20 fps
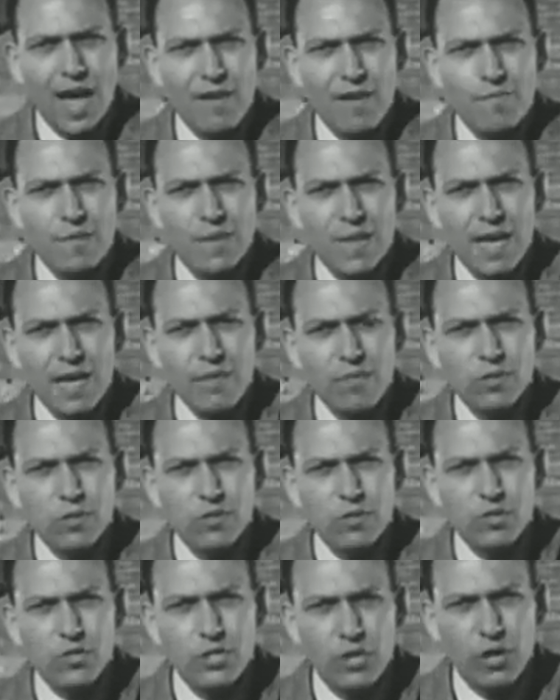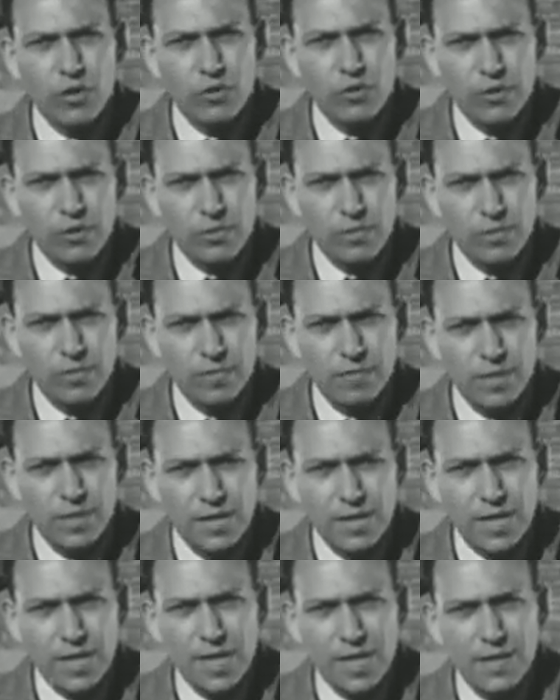I've been able to show you
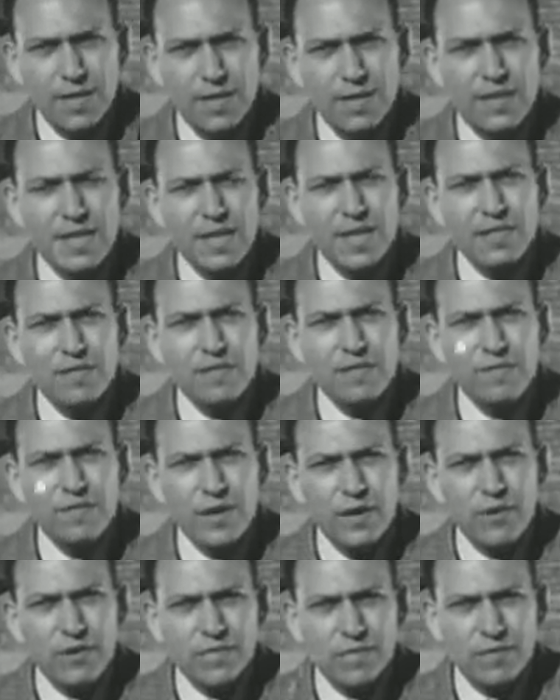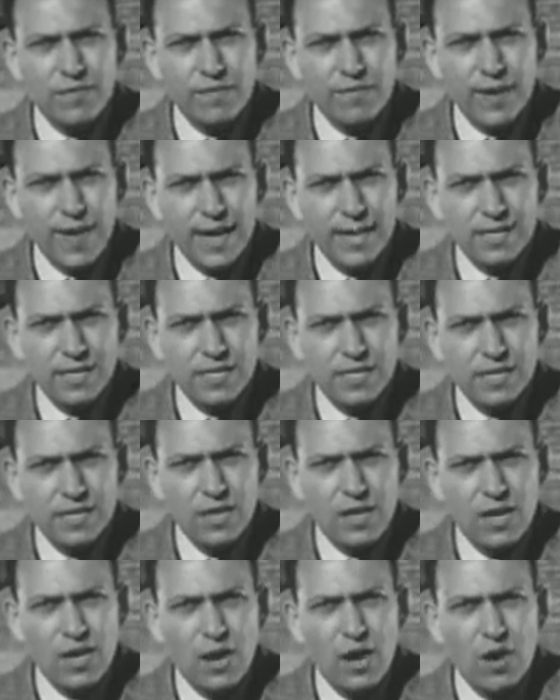that the interference effects
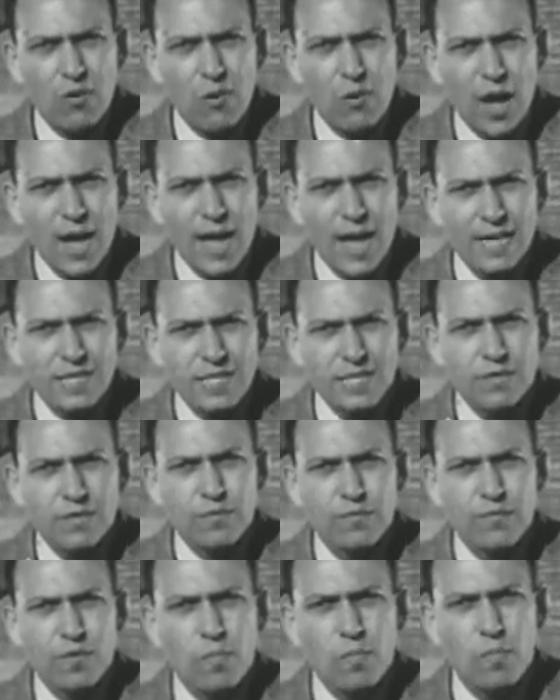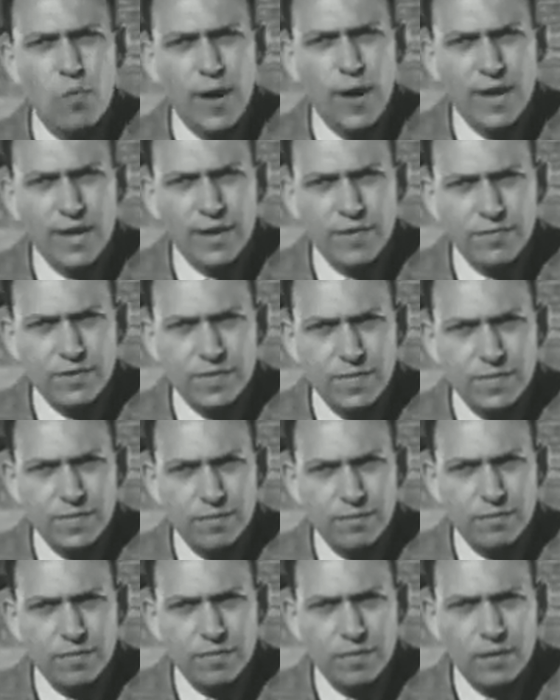arise from waves,
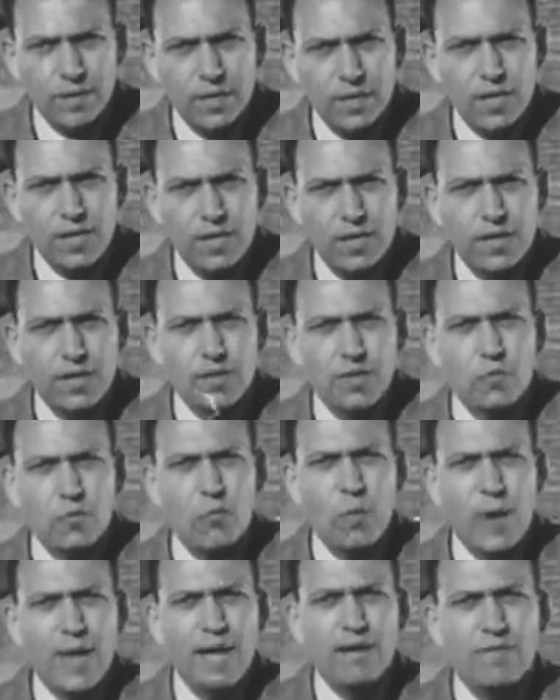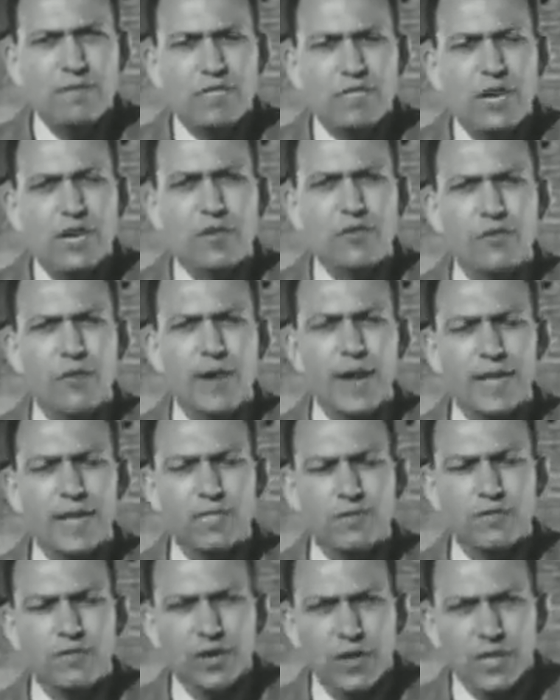that the waves are
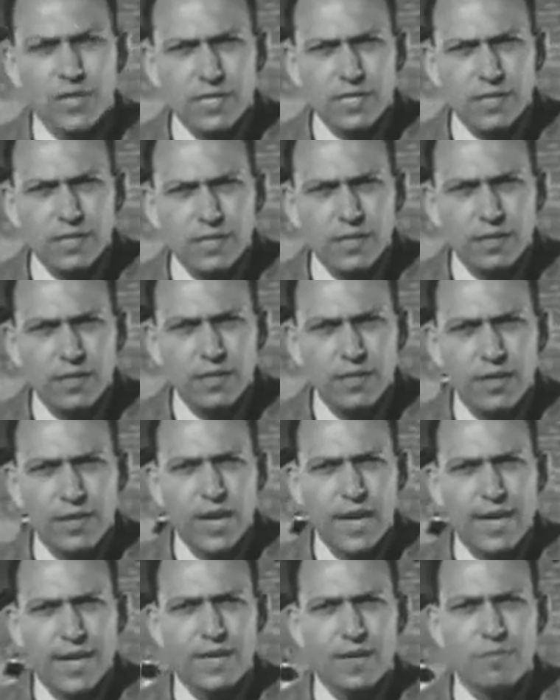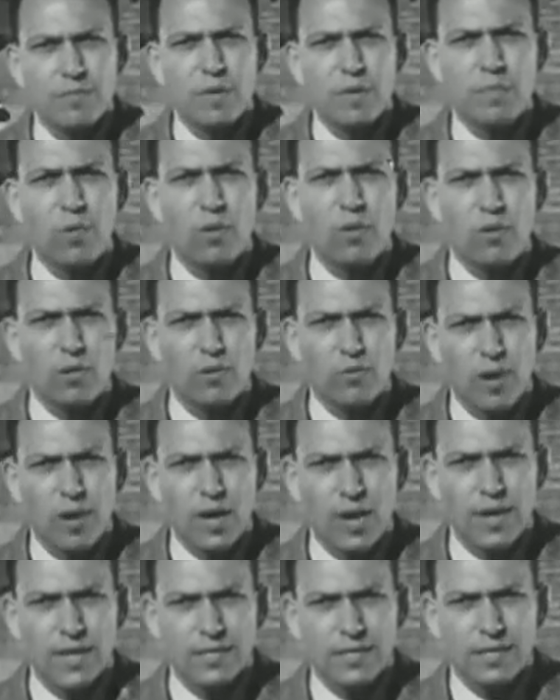transverse and can be
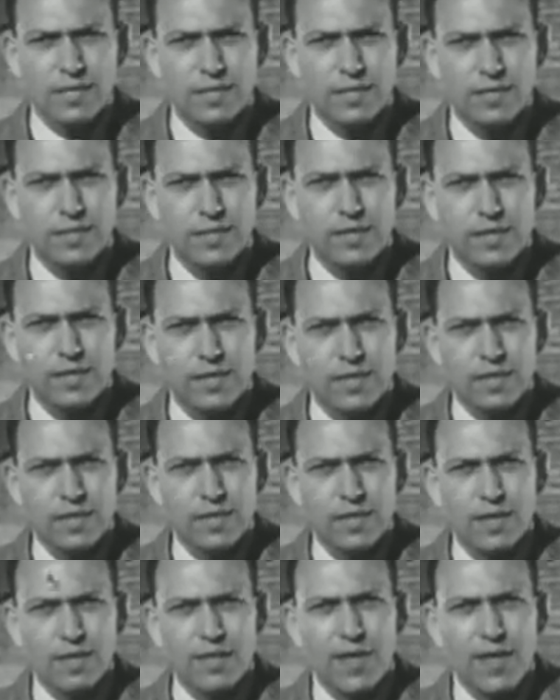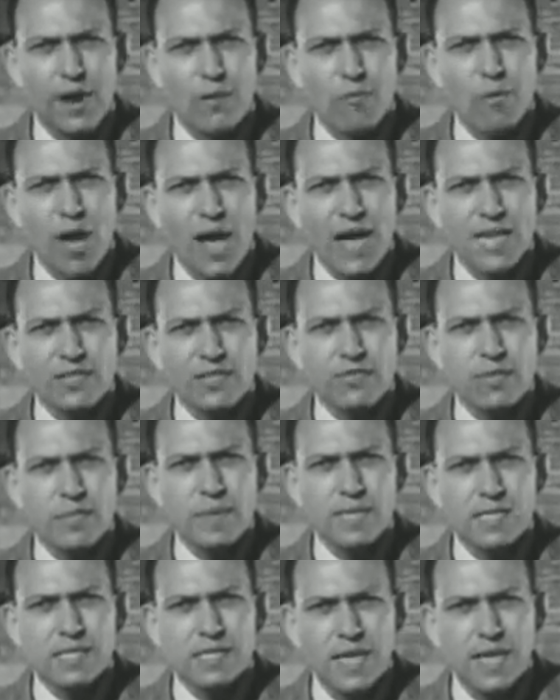polarized, that they arise
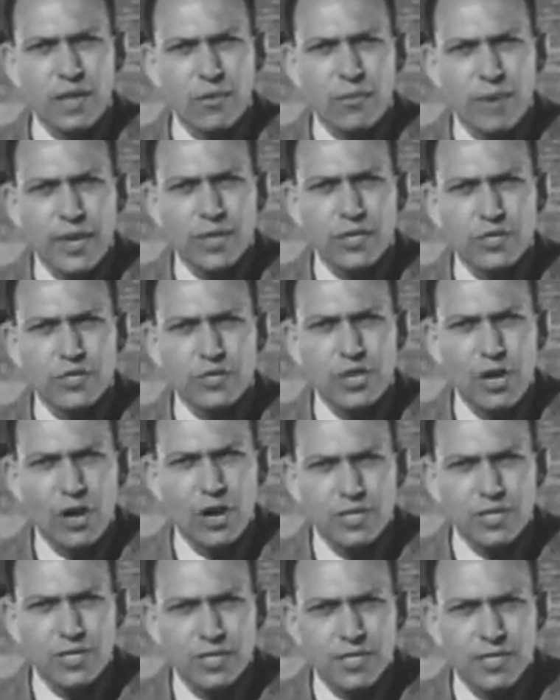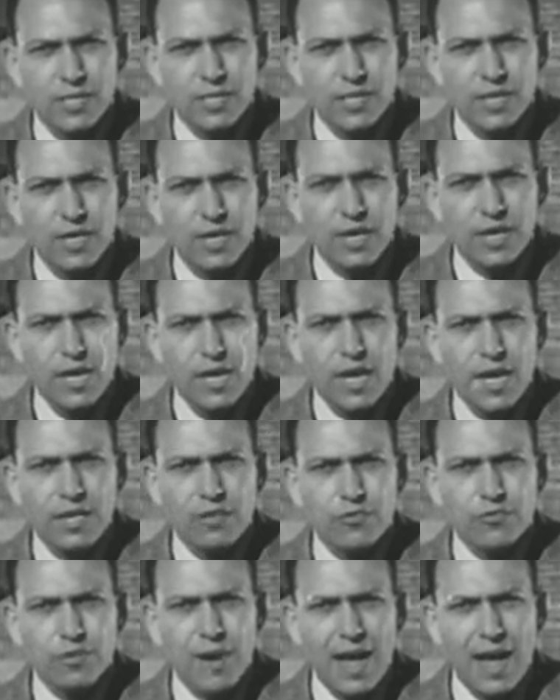from accelerated charges
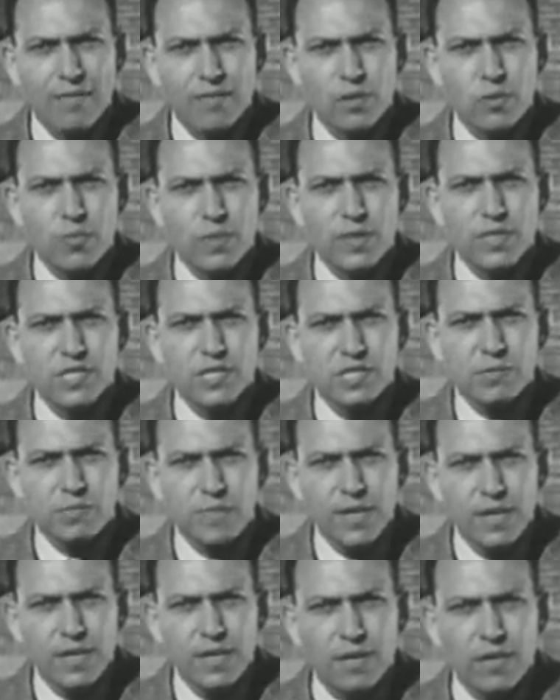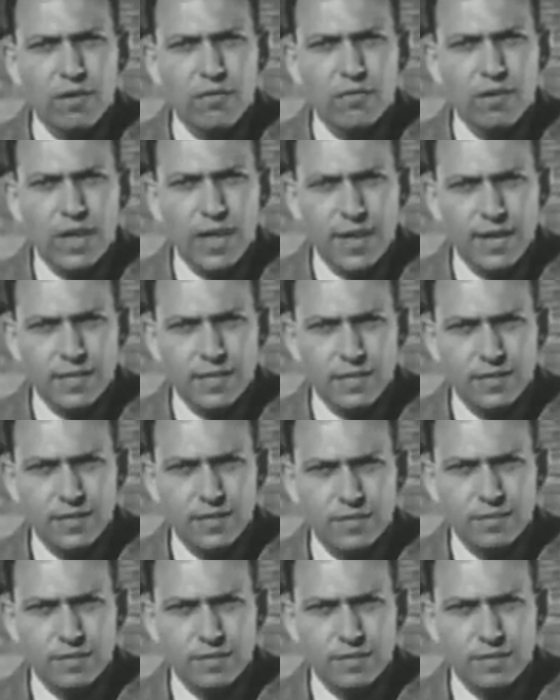and travel with the speed of light.